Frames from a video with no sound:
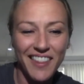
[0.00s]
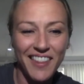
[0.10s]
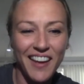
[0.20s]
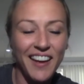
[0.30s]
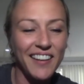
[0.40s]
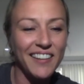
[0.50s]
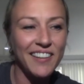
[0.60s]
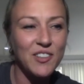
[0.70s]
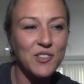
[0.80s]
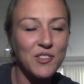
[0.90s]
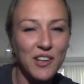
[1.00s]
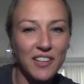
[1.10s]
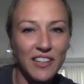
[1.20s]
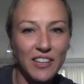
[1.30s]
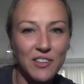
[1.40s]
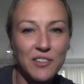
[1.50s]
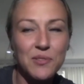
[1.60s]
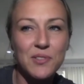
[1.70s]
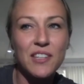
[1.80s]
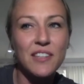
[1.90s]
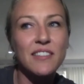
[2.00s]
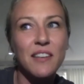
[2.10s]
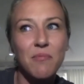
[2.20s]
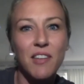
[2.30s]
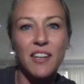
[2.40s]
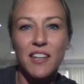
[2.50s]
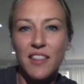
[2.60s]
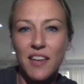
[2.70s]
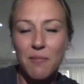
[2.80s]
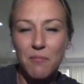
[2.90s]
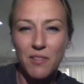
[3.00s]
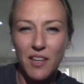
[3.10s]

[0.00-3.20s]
that is struggling, or you see something in them